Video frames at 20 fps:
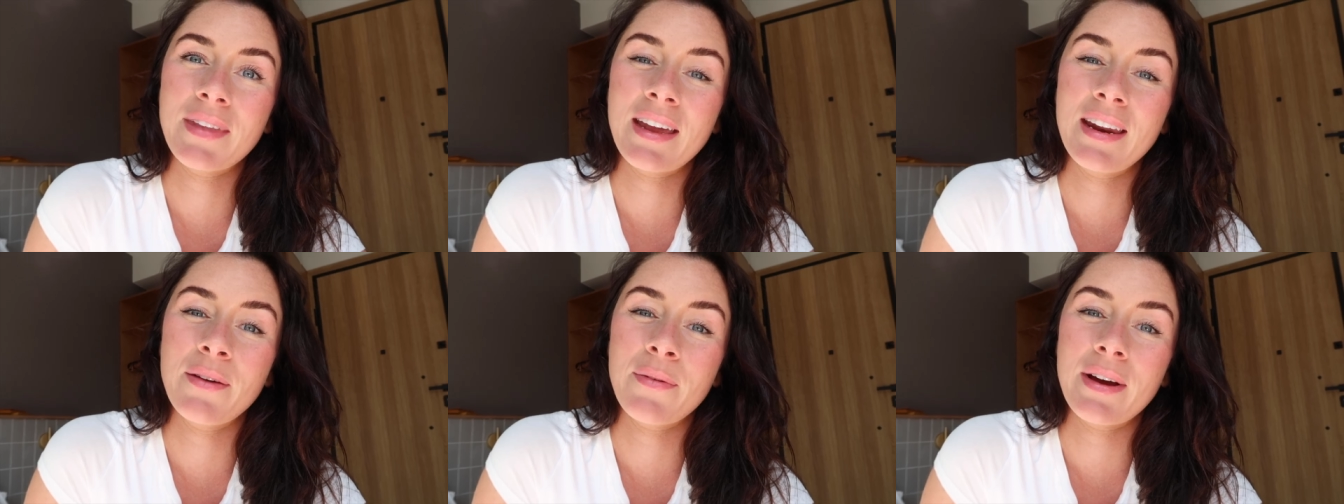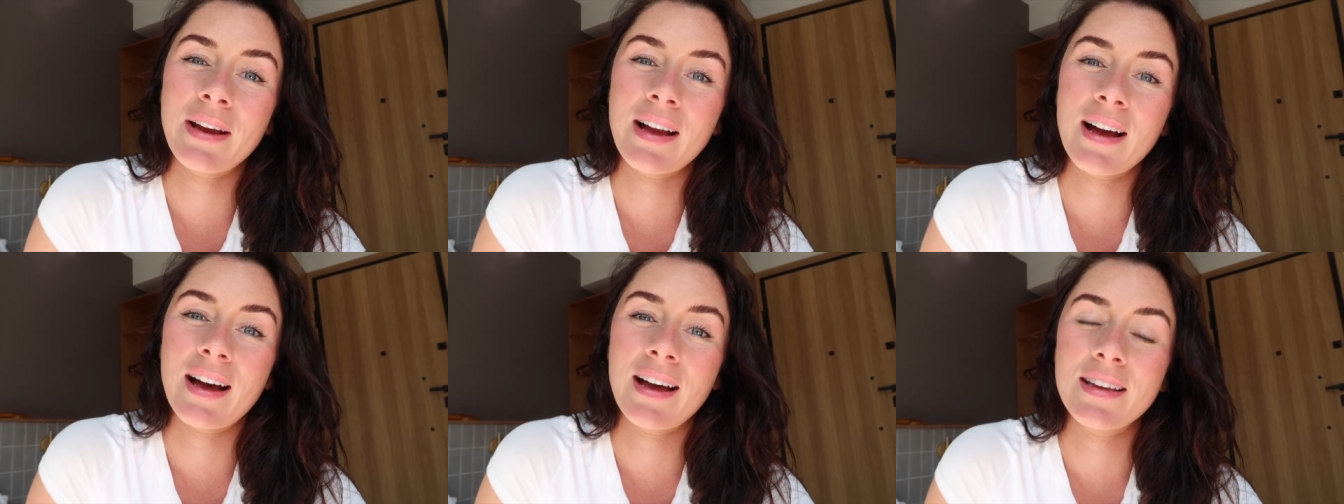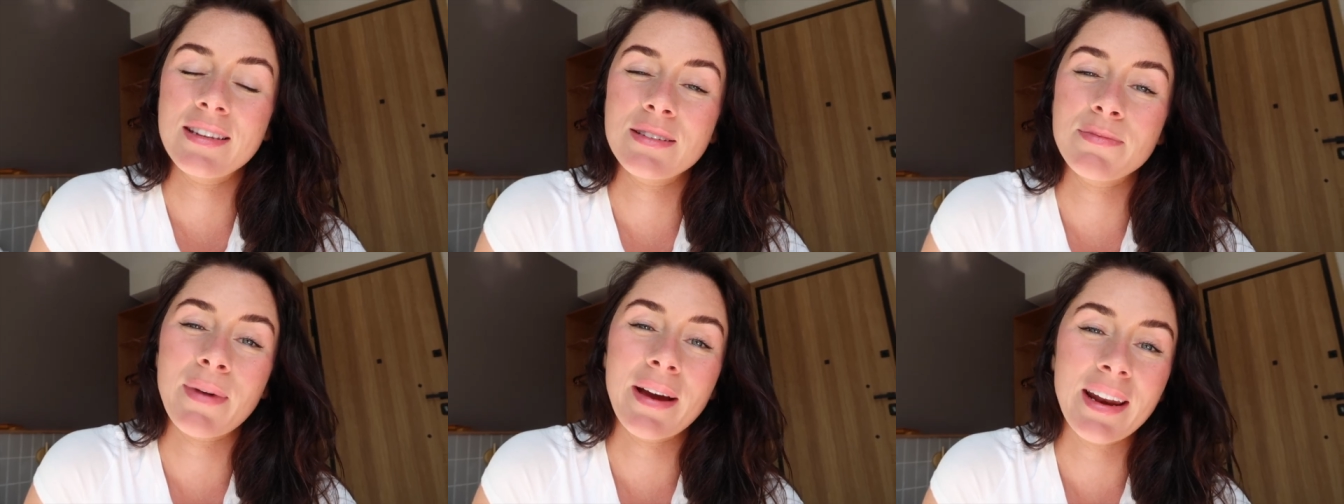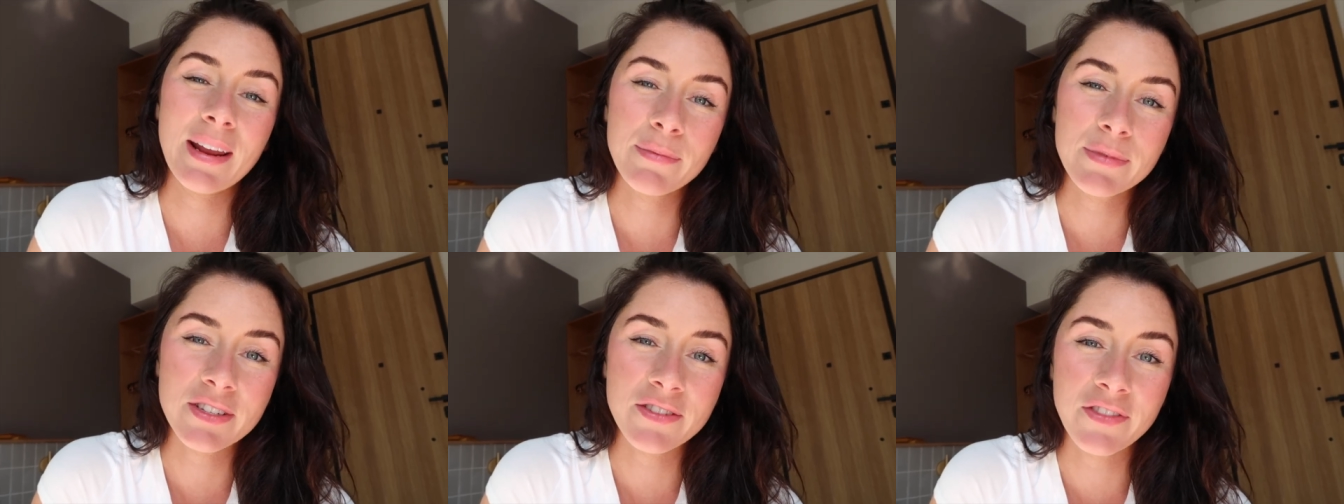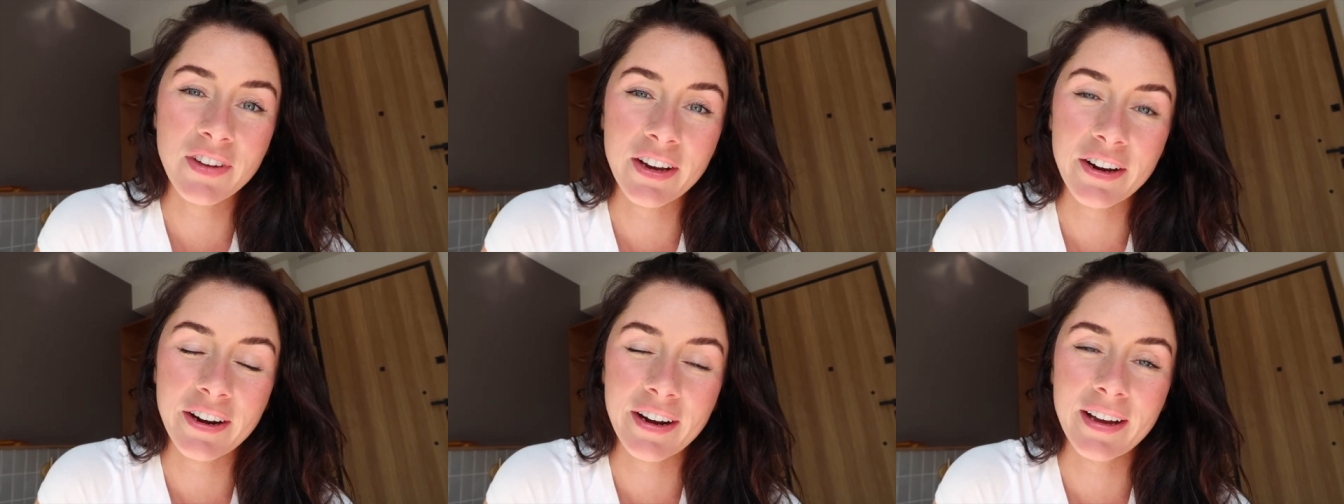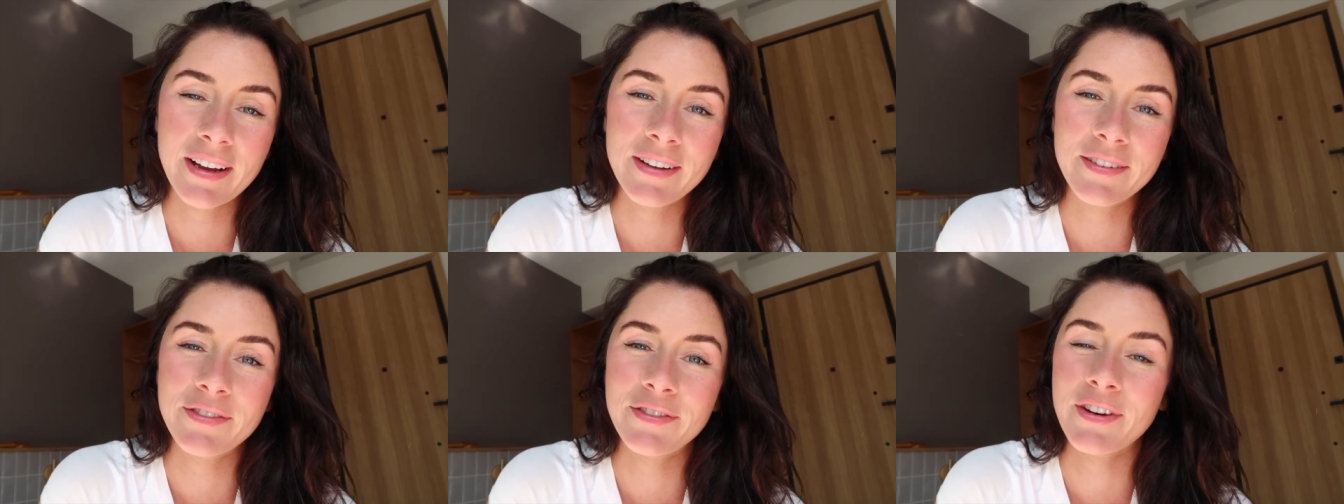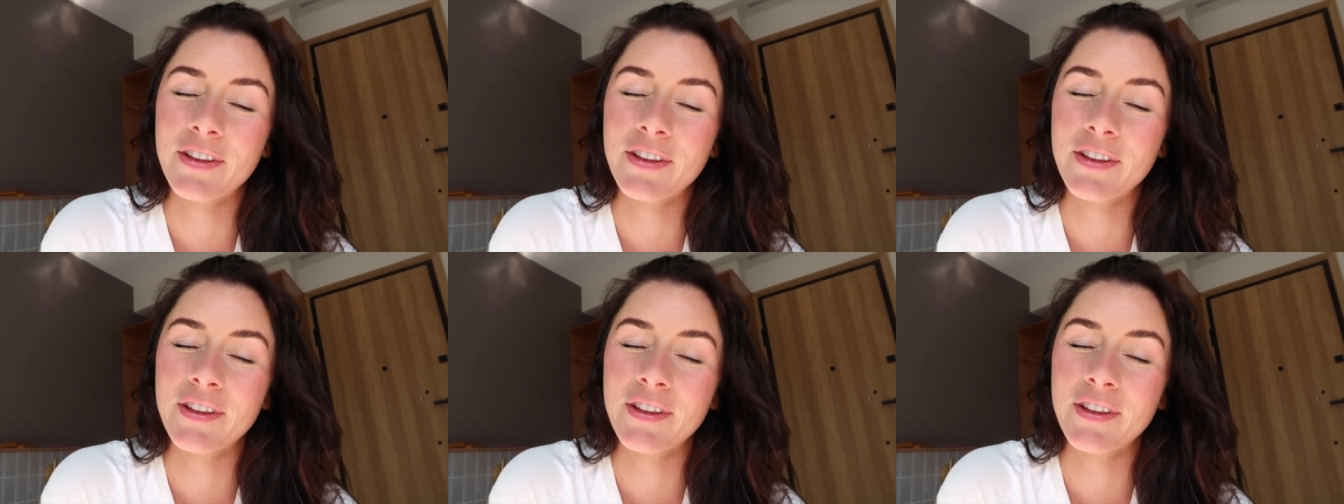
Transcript: Anyway, guys, my name is Vera.